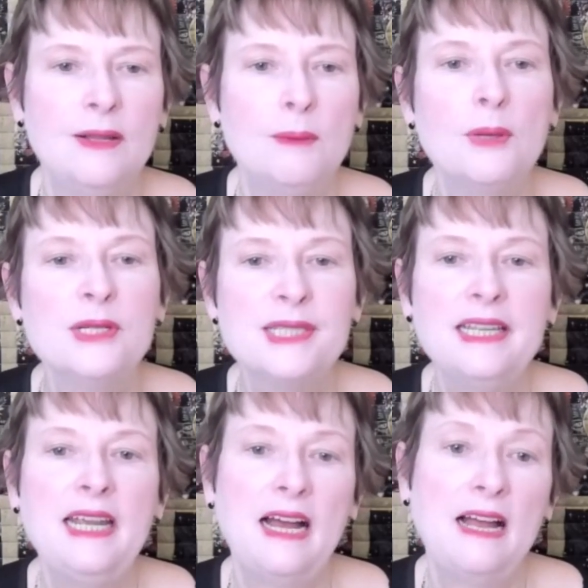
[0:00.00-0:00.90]

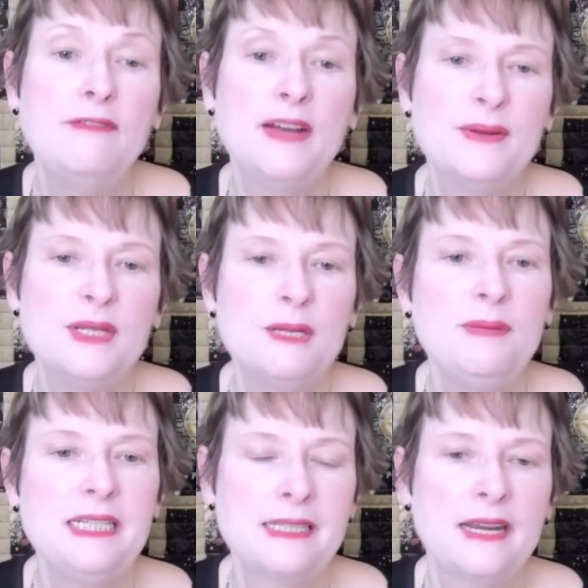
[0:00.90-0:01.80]
Personally, I found it to
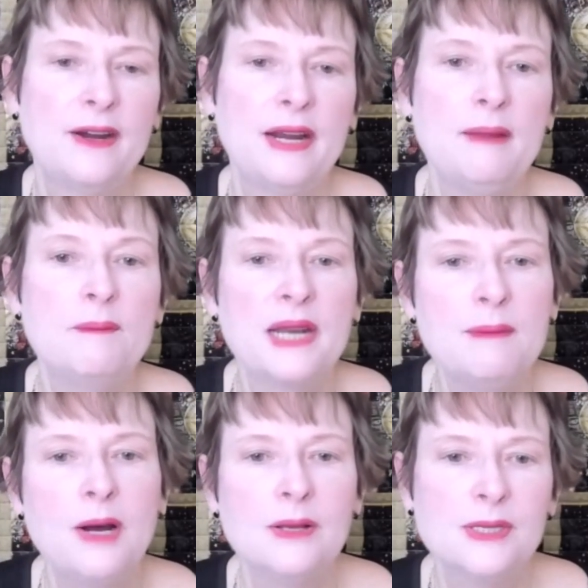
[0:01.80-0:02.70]
be scary, but I'm
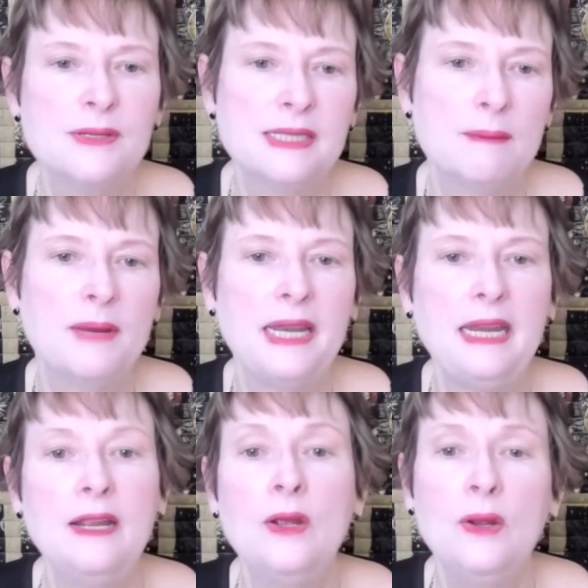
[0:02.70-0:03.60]
also
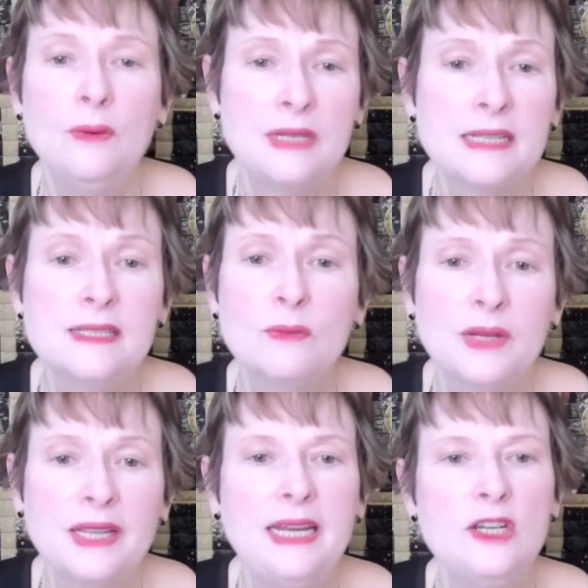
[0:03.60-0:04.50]
somebody who doesn't
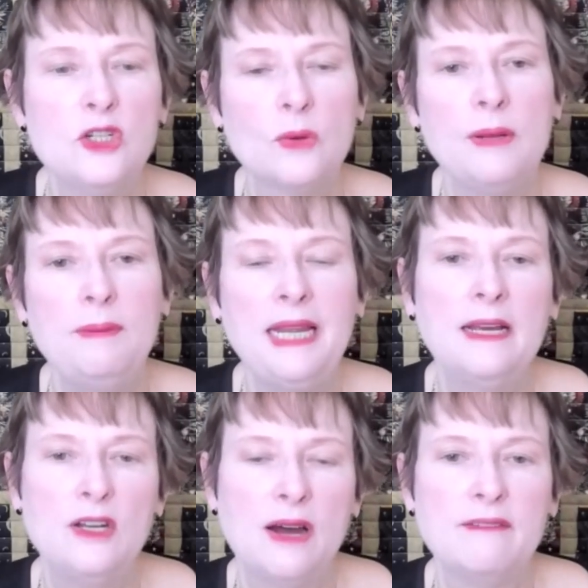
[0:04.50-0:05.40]
really enjoy being a
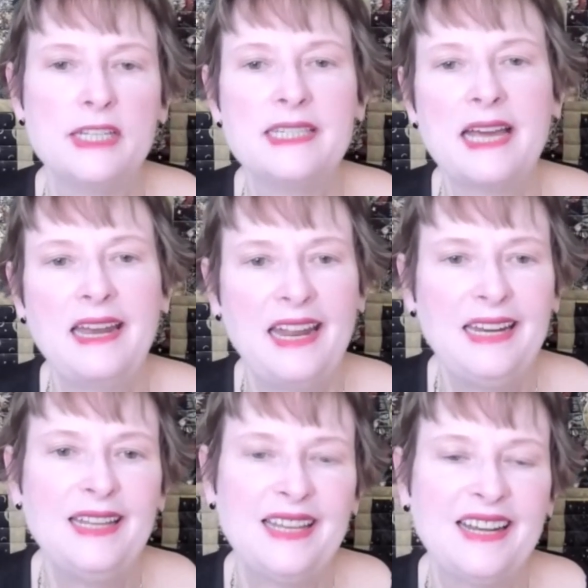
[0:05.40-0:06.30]
novice at
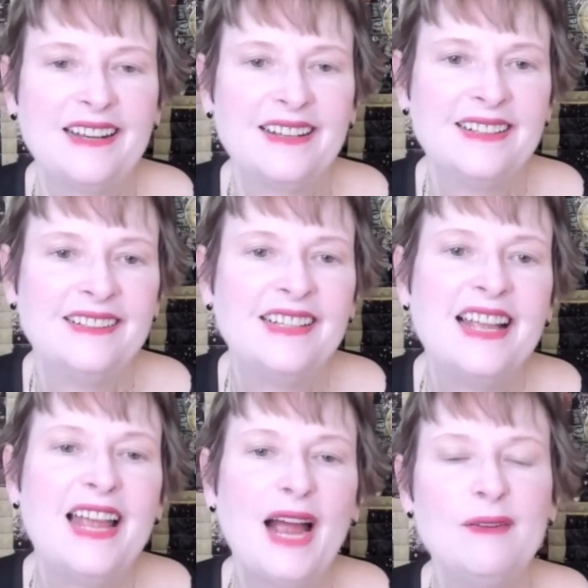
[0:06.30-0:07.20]
anything.
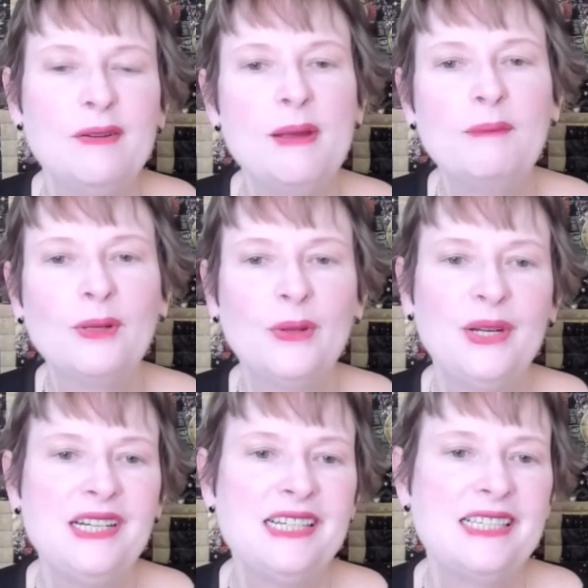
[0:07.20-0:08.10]
I remember
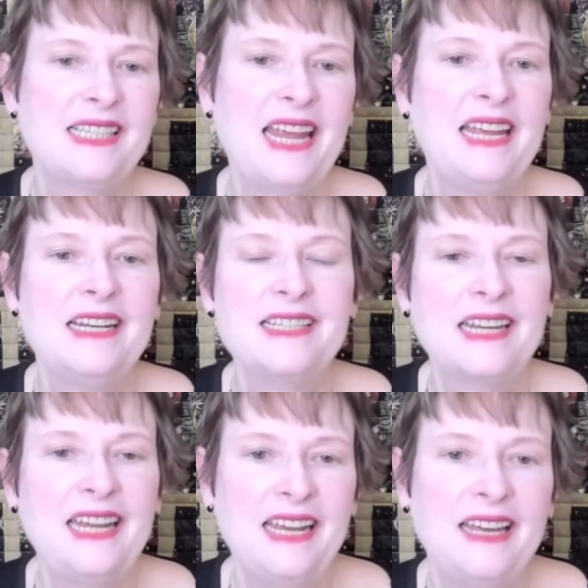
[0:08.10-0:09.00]
learning to skate as a
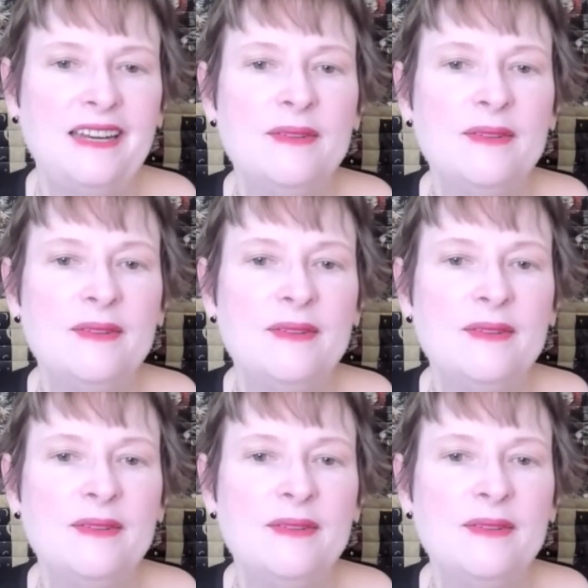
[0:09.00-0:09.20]
kid.